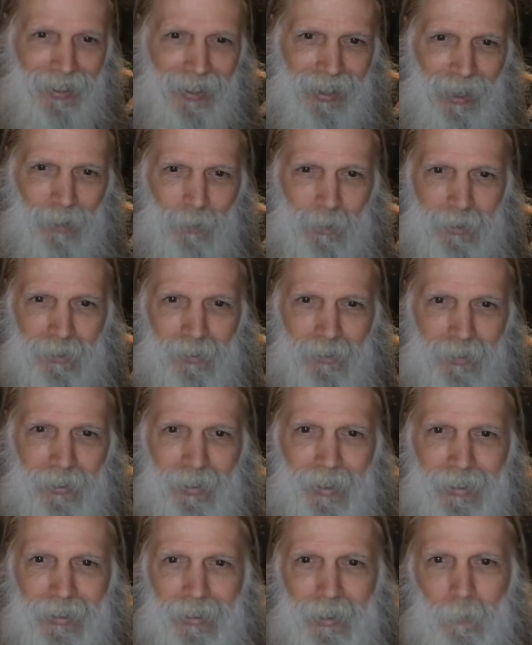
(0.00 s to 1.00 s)
I was
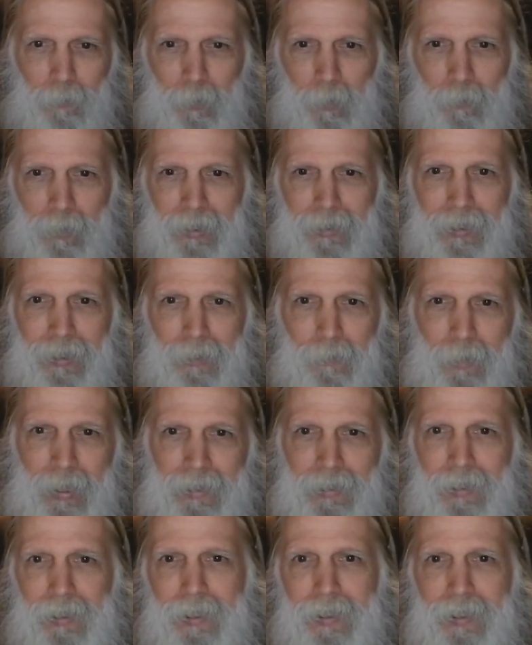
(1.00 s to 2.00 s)
learning and implementing
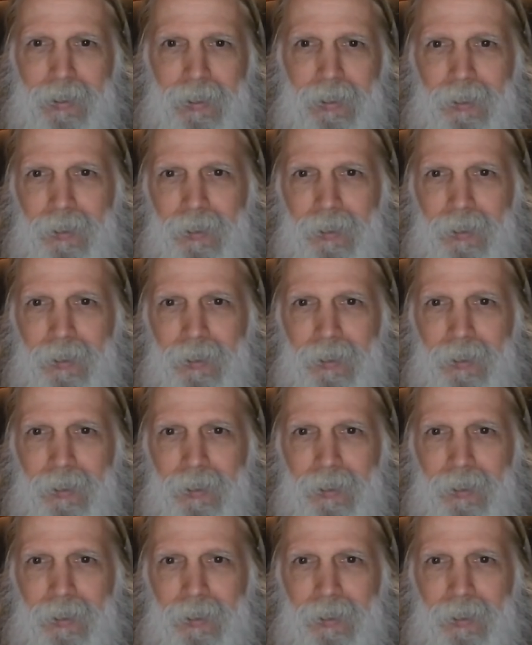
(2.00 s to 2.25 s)
methods